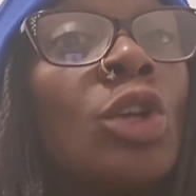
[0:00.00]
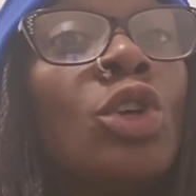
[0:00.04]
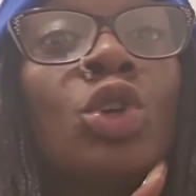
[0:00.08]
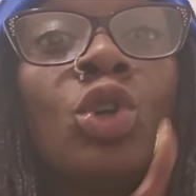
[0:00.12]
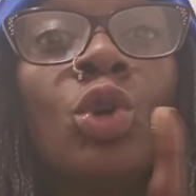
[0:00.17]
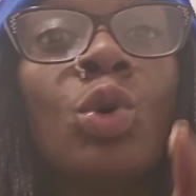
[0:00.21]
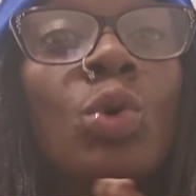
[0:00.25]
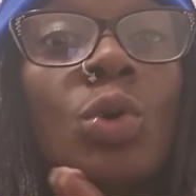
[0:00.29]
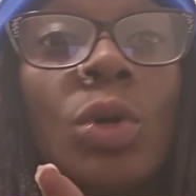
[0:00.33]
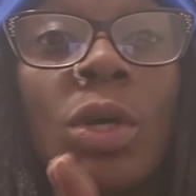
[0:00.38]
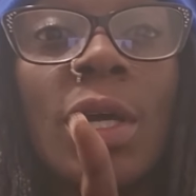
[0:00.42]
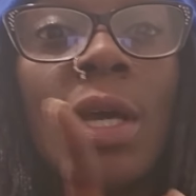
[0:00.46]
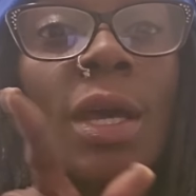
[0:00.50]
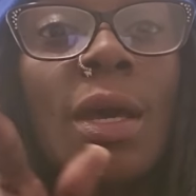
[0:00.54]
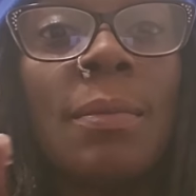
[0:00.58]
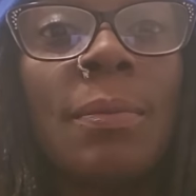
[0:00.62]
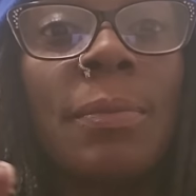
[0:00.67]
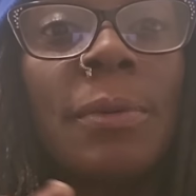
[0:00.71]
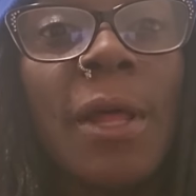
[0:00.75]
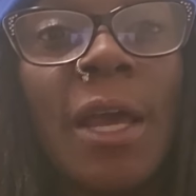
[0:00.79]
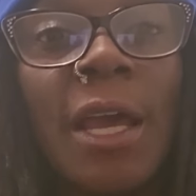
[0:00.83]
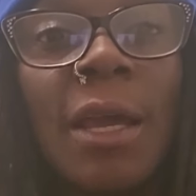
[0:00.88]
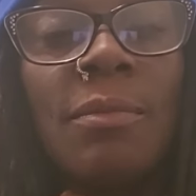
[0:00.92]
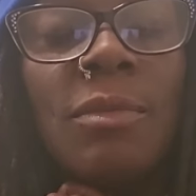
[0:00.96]
You
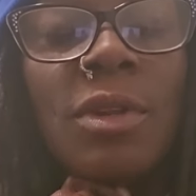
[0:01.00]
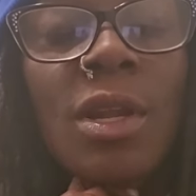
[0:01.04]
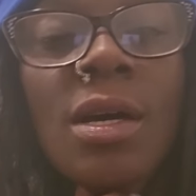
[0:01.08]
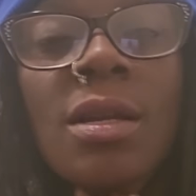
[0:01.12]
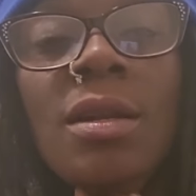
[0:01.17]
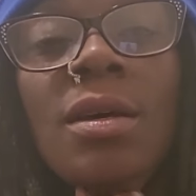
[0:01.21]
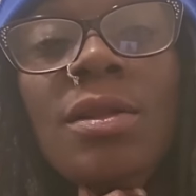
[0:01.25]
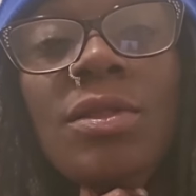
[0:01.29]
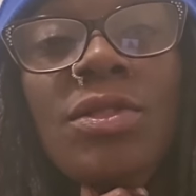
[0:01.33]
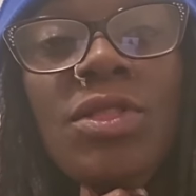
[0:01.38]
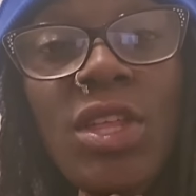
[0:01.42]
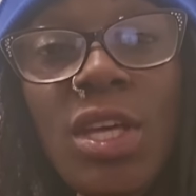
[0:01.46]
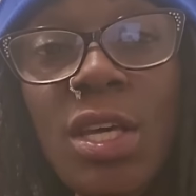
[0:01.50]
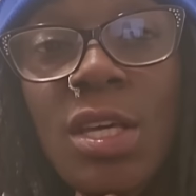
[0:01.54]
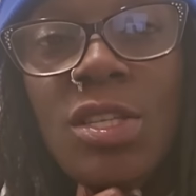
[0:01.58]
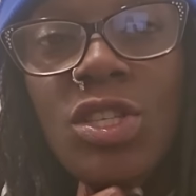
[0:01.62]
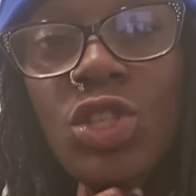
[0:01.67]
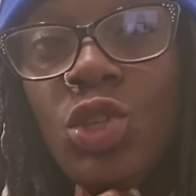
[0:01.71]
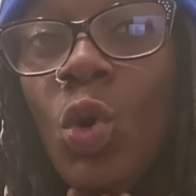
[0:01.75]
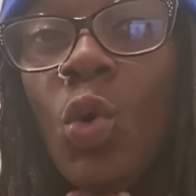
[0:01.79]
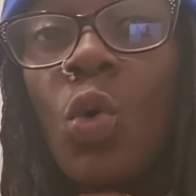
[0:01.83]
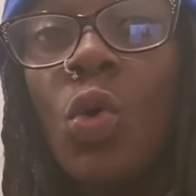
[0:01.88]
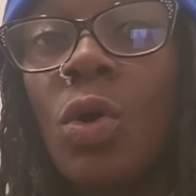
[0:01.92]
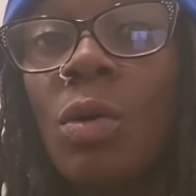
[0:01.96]
can't blame none of
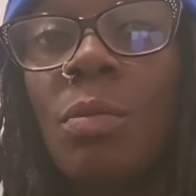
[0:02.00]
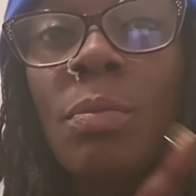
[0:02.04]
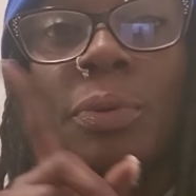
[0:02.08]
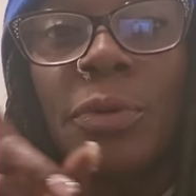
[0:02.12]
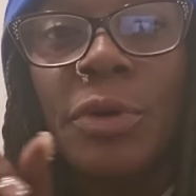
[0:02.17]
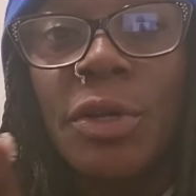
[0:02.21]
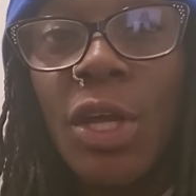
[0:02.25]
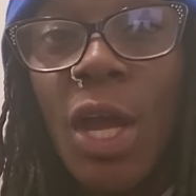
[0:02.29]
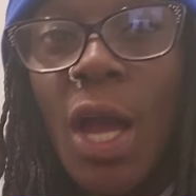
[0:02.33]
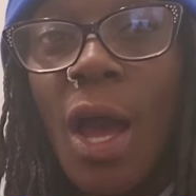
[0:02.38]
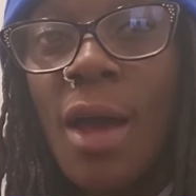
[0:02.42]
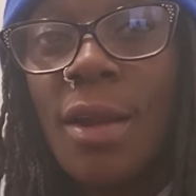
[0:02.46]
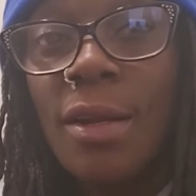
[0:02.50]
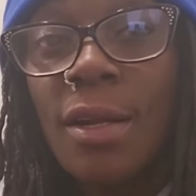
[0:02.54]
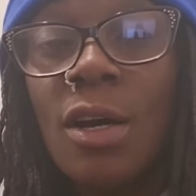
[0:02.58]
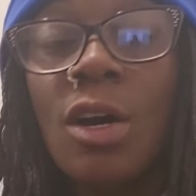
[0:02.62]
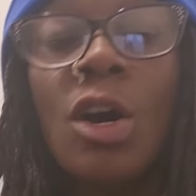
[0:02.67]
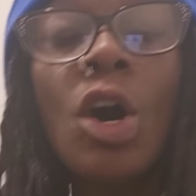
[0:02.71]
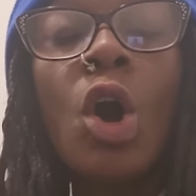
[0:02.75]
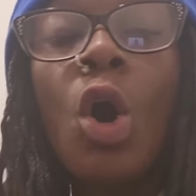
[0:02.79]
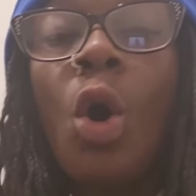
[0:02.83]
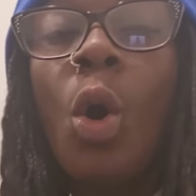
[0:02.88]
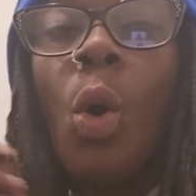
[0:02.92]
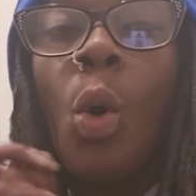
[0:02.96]
this on
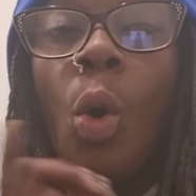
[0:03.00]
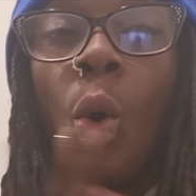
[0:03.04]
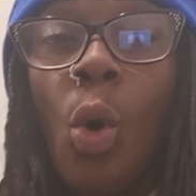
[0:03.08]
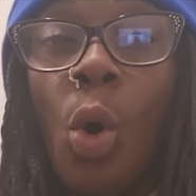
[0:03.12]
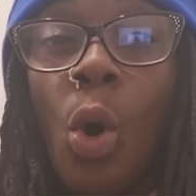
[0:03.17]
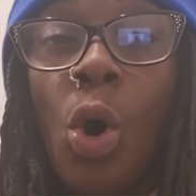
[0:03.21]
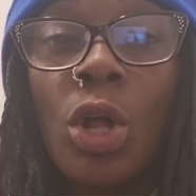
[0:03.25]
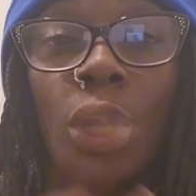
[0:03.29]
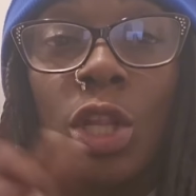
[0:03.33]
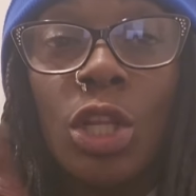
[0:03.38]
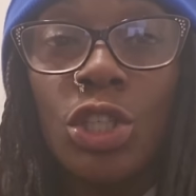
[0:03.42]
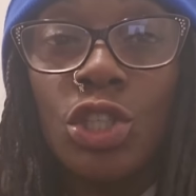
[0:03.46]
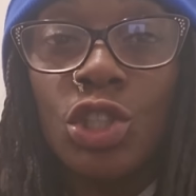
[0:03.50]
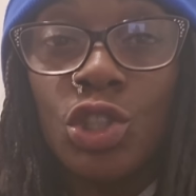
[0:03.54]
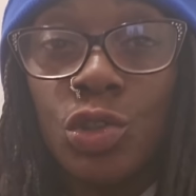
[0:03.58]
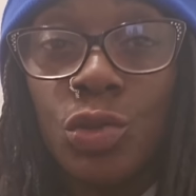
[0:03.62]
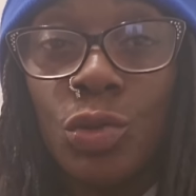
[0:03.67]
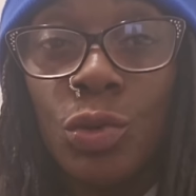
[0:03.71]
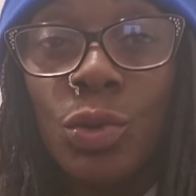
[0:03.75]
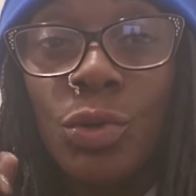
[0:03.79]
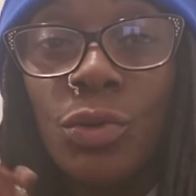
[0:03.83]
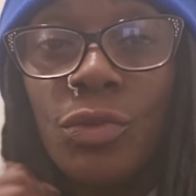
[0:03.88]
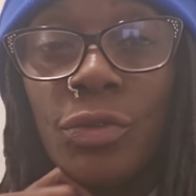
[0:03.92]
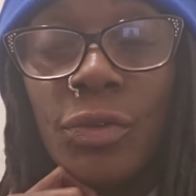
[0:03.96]
Brianna or the
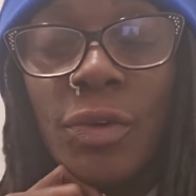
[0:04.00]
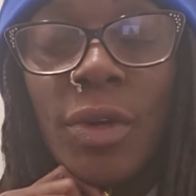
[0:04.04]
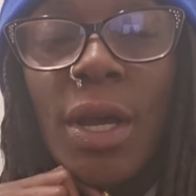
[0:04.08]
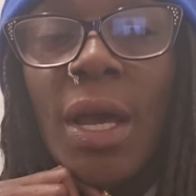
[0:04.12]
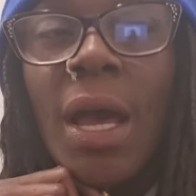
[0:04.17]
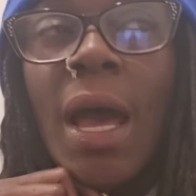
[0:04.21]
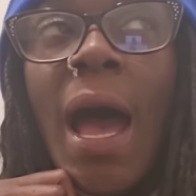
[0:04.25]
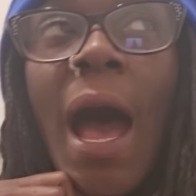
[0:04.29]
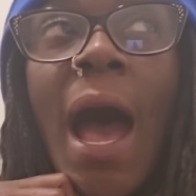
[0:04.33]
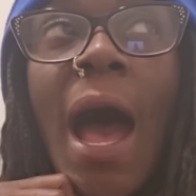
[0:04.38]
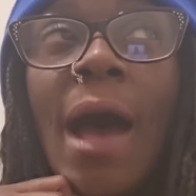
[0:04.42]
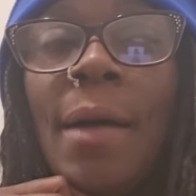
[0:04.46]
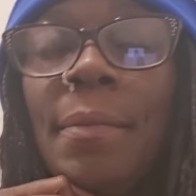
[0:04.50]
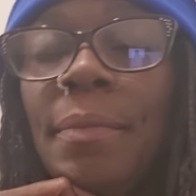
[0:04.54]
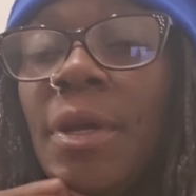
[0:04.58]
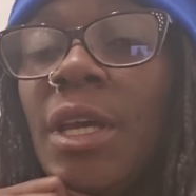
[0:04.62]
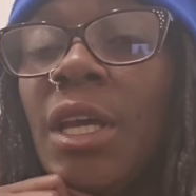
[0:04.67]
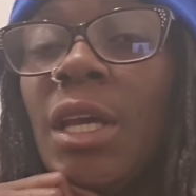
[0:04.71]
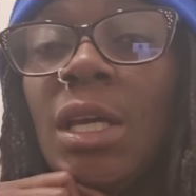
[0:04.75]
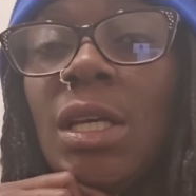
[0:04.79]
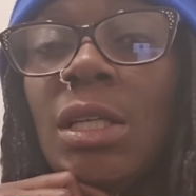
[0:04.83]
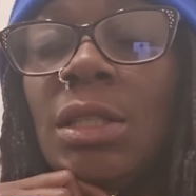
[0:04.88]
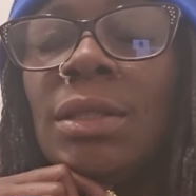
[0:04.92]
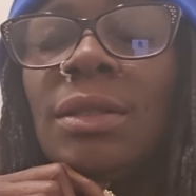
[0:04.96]
truth. I
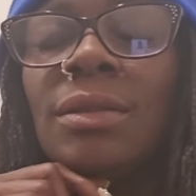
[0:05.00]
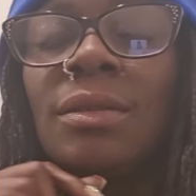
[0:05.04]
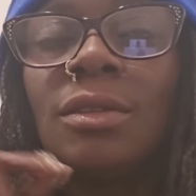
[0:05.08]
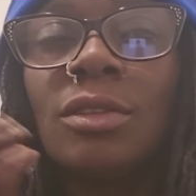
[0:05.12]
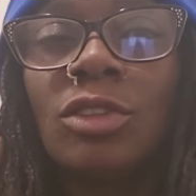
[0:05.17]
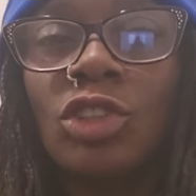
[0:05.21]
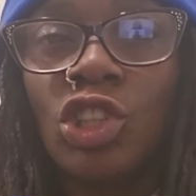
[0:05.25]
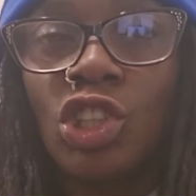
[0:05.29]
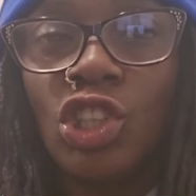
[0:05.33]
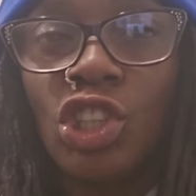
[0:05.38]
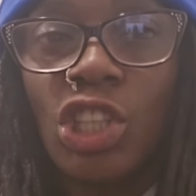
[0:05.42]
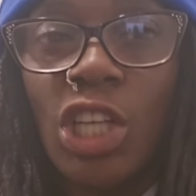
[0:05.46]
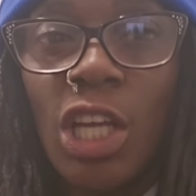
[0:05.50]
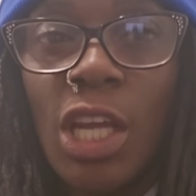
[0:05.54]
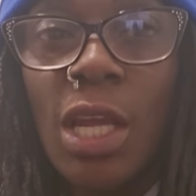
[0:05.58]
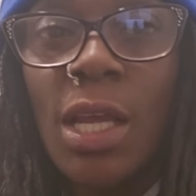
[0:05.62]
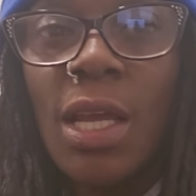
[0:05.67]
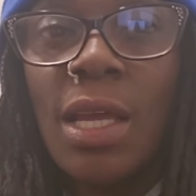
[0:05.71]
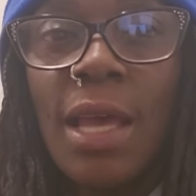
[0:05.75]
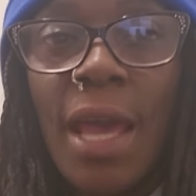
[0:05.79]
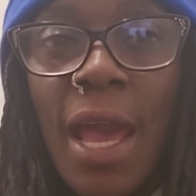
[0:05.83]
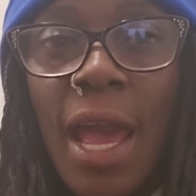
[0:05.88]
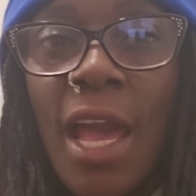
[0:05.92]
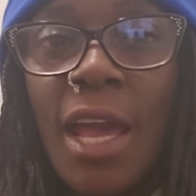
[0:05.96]
mean,
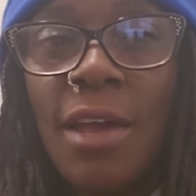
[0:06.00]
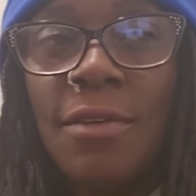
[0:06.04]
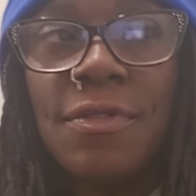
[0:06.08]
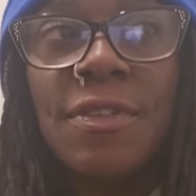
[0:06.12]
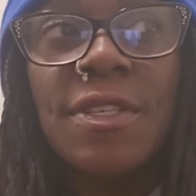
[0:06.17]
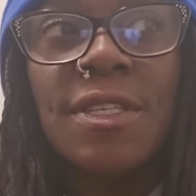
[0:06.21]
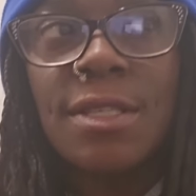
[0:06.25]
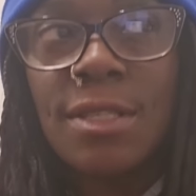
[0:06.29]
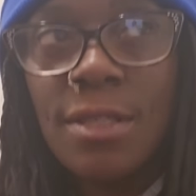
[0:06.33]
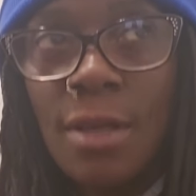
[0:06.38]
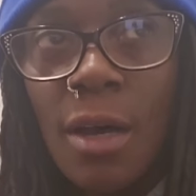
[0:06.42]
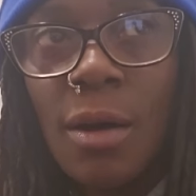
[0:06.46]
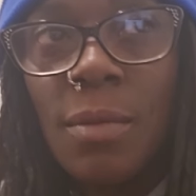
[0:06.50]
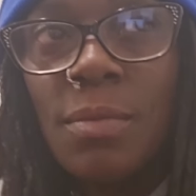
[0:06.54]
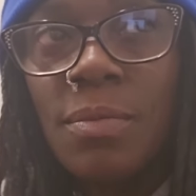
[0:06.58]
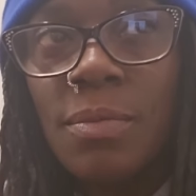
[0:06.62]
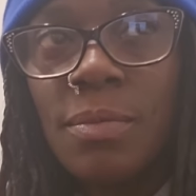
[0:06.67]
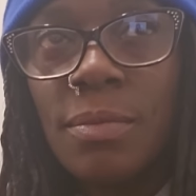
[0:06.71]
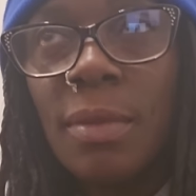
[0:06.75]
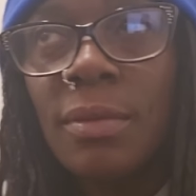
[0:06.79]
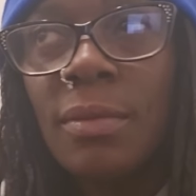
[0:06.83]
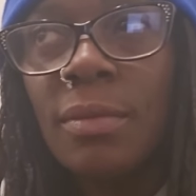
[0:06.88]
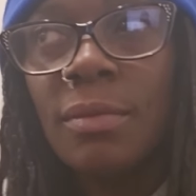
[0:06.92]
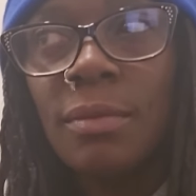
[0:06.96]
she gave
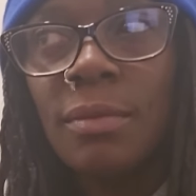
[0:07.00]
some